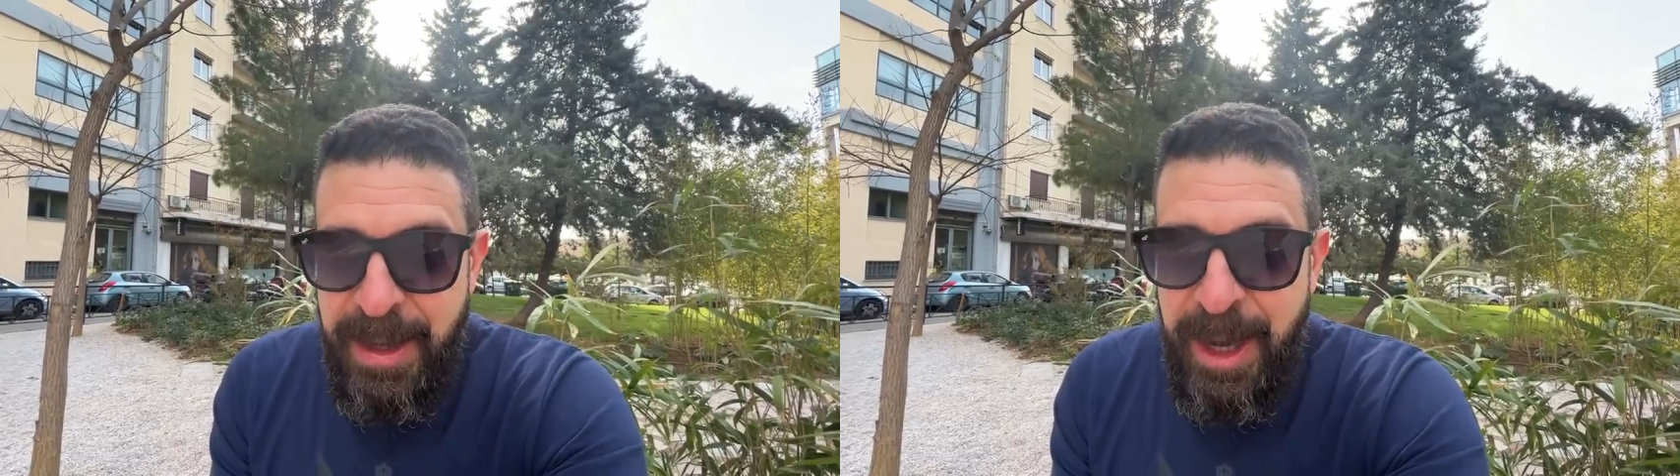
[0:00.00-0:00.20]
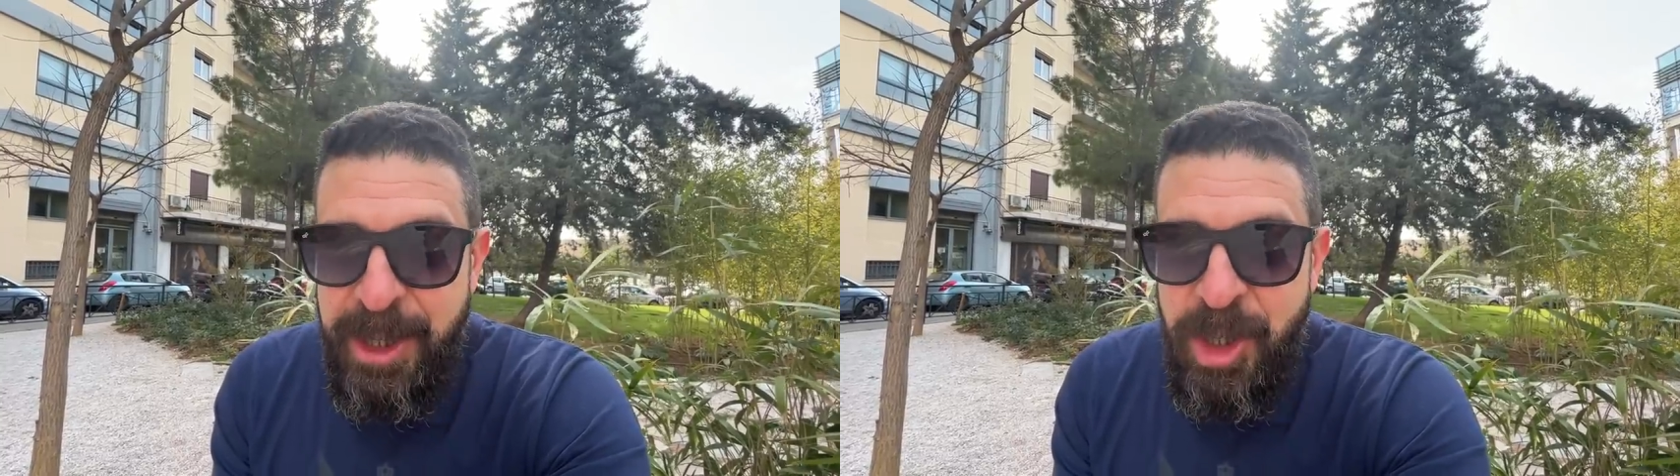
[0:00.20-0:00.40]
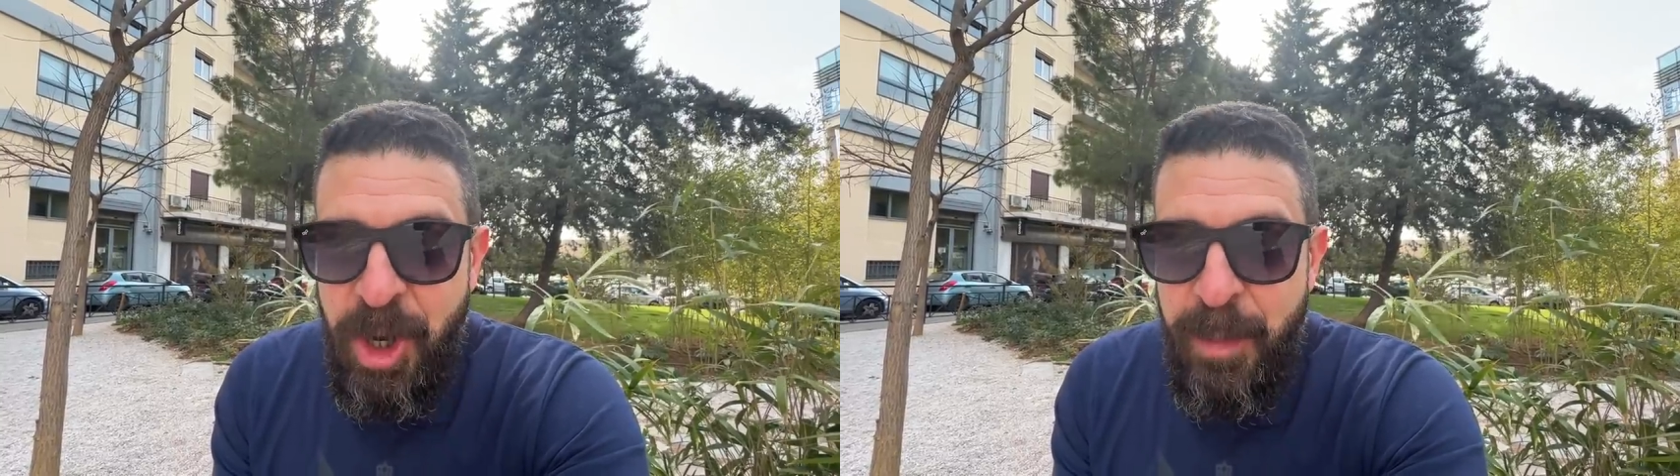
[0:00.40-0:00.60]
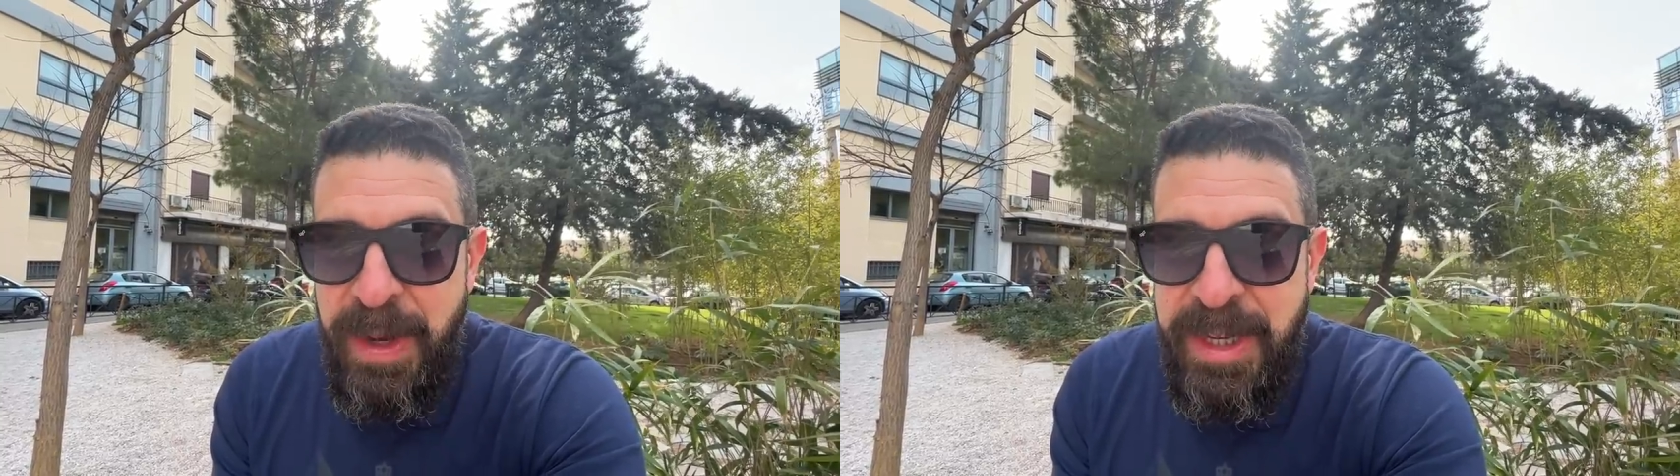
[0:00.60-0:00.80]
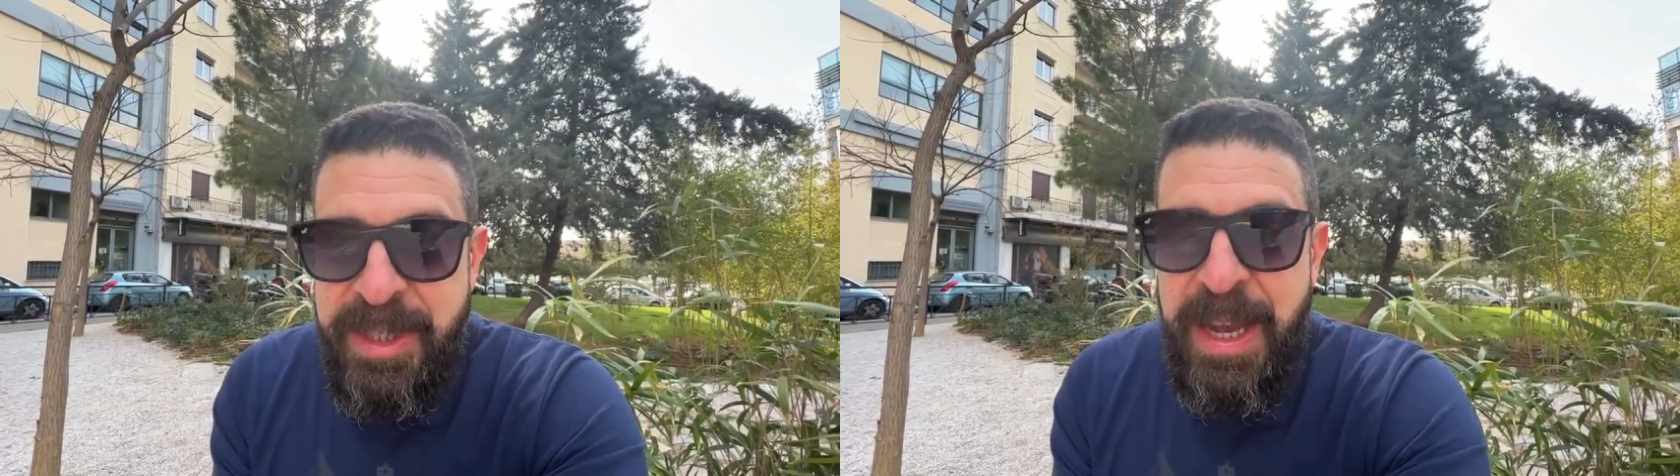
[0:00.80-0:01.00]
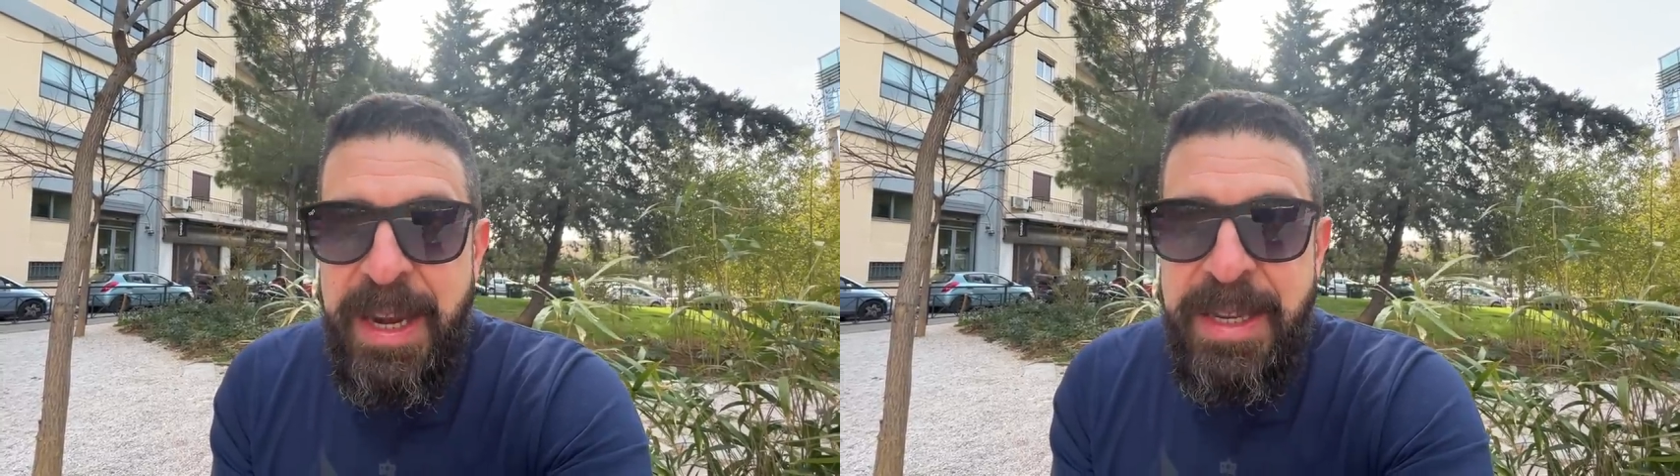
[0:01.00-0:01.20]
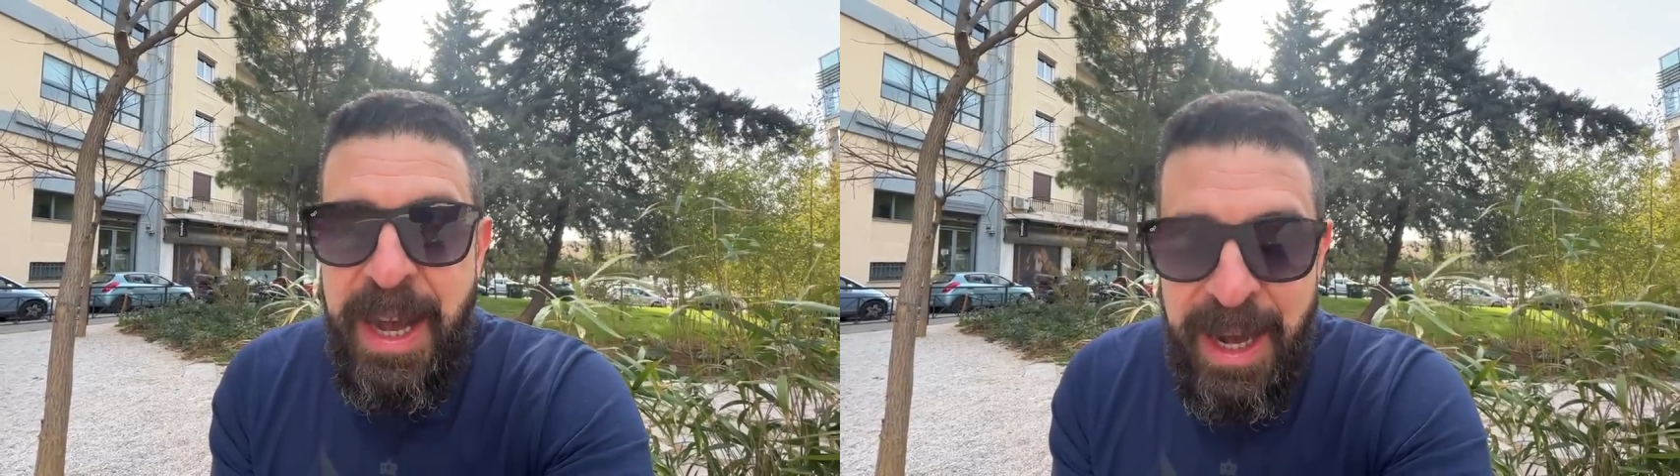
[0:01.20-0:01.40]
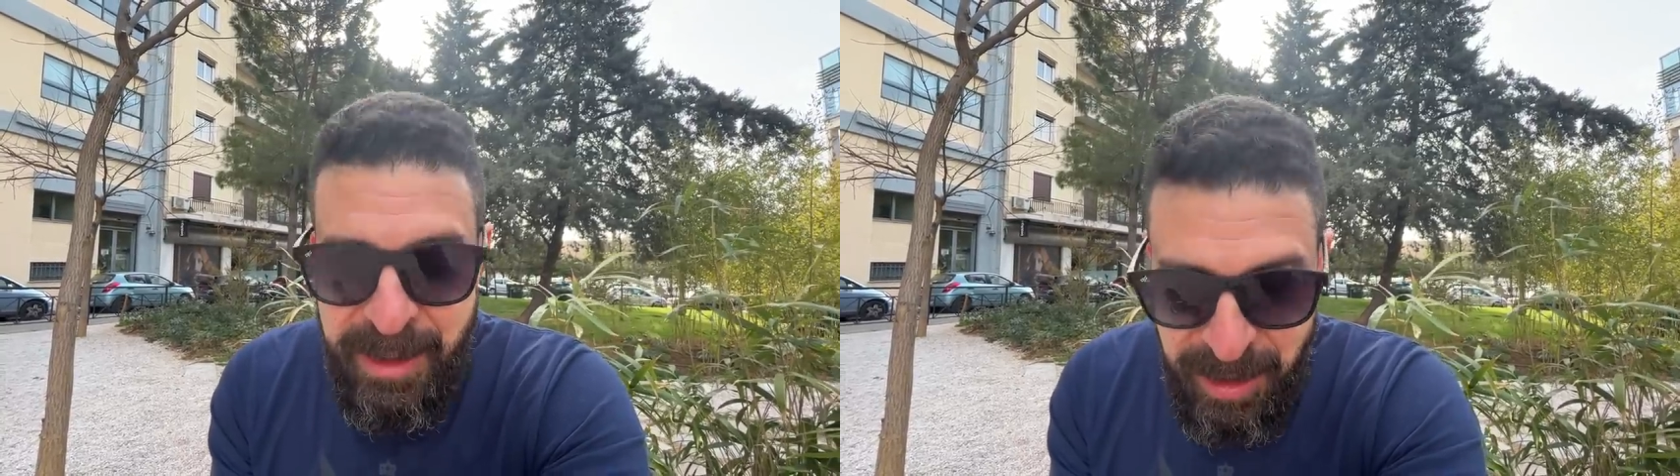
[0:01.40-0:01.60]
uh, Germany signed
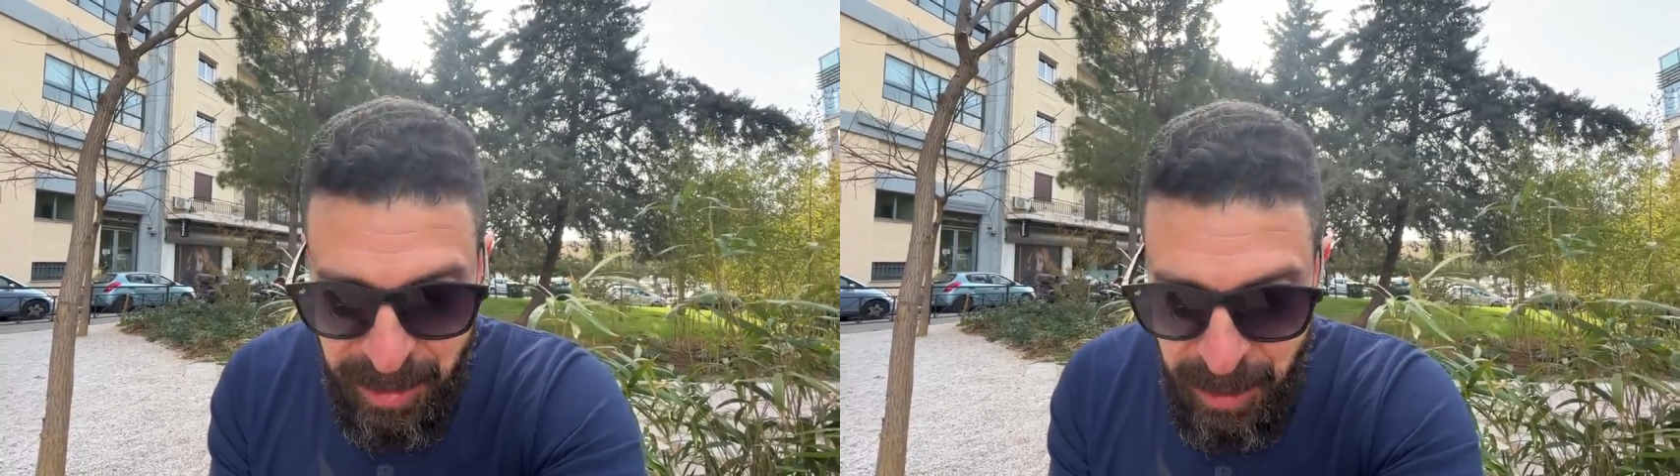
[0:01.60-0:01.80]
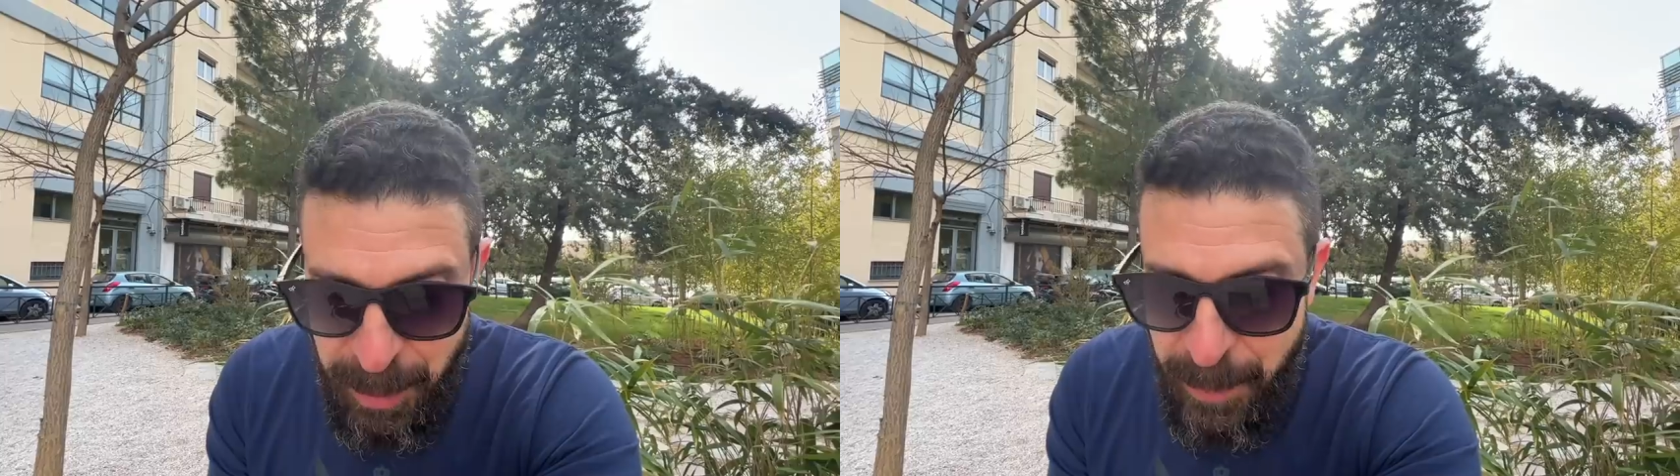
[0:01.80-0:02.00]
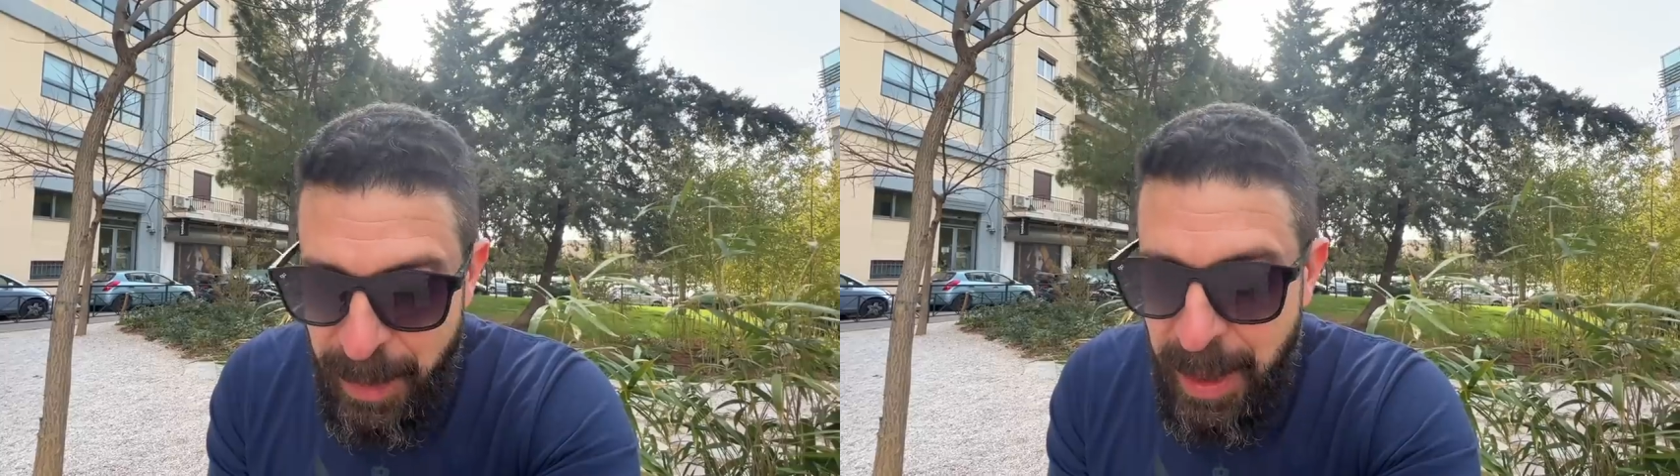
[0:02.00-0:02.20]
on to.